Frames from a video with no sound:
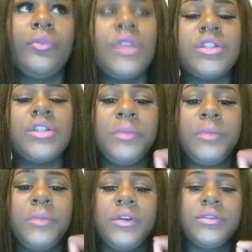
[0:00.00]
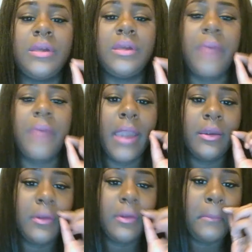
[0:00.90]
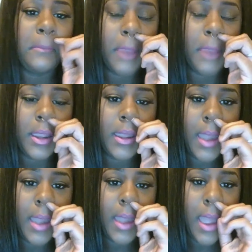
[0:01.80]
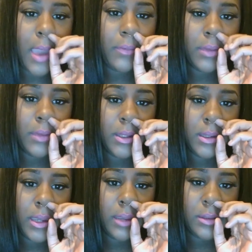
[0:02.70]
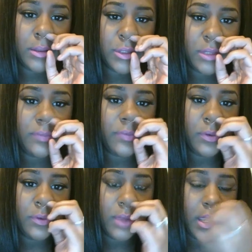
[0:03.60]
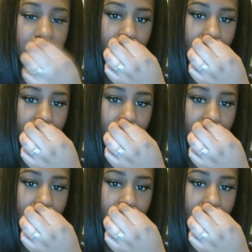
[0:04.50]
she pierced it up higher, and like I really can't legit feel like